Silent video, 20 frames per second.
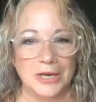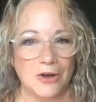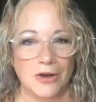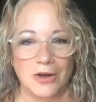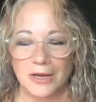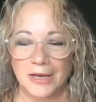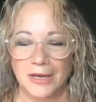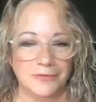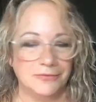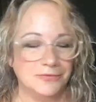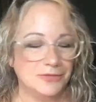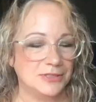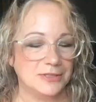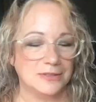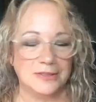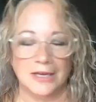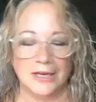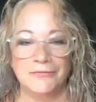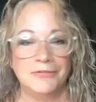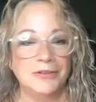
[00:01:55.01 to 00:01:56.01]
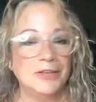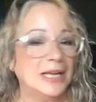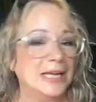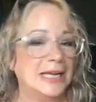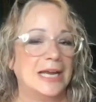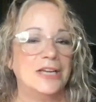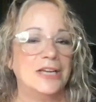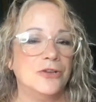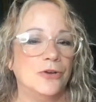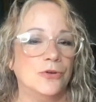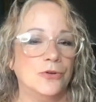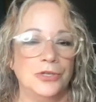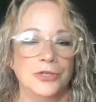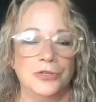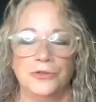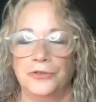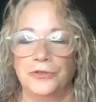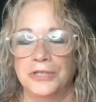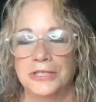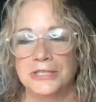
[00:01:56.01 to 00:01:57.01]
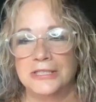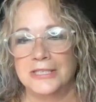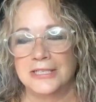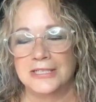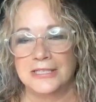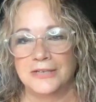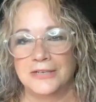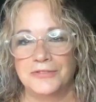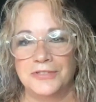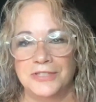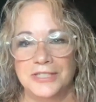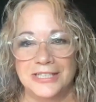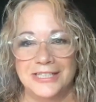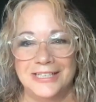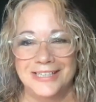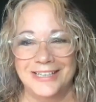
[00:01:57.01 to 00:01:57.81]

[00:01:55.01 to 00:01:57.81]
I I've I feel like I know you, Chris, because I've seen